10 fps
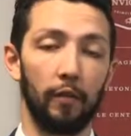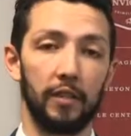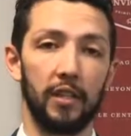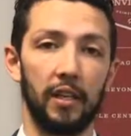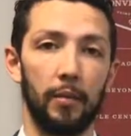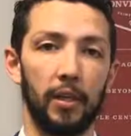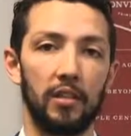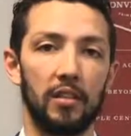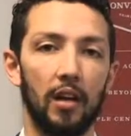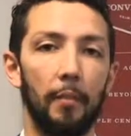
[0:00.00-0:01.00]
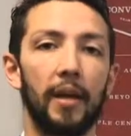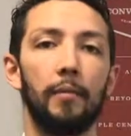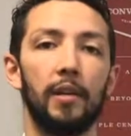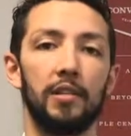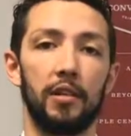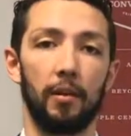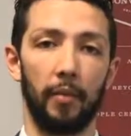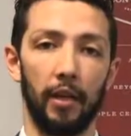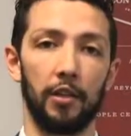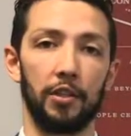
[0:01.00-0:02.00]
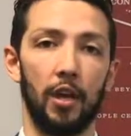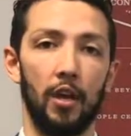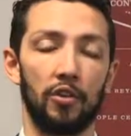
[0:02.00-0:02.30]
vicinity because it's going to make them easier to manage.